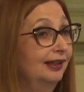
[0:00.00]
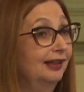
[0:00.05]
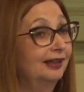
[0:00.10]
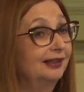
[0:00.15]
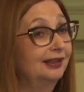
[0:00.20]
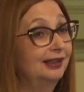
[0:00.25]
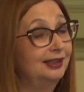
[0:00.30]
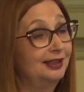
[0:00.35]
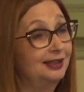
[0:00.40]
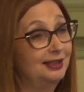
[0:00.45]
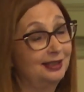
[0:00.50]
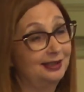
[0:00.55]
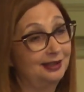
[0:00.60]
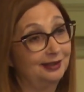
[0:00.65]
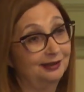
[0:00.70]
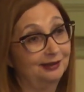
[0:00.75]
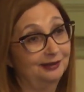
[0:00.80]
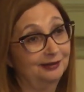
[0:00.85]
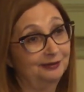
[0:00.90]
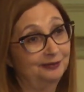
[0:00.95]
it's
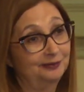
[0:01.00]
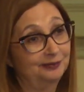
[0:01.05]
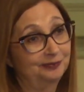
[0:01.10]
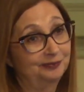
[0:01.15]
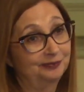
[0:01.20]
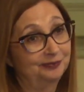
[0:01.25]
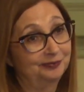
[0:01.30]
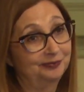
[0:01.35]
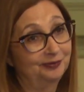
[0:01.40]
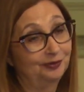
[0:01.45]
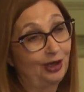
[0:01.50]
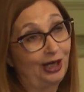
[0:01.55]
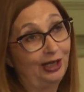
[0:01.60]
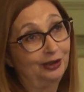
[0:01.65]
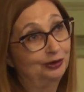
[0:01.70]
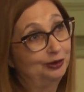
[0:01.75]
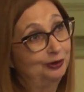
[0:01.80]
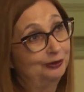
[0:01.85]
right